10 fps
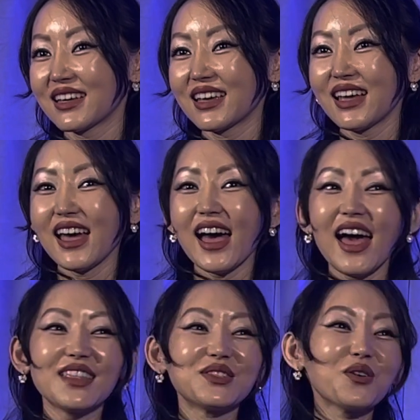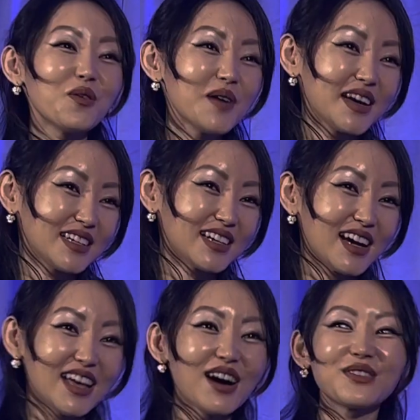And nobody
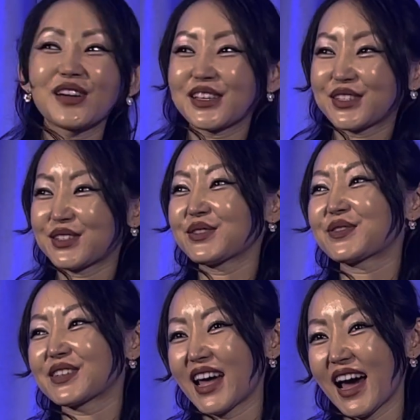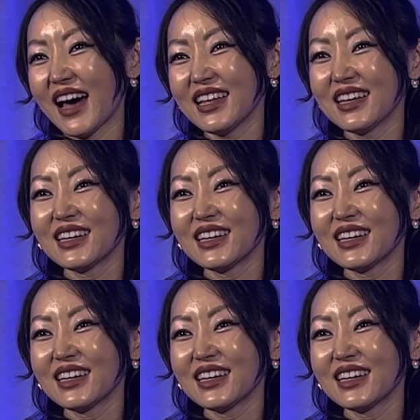gonna arrest you for that.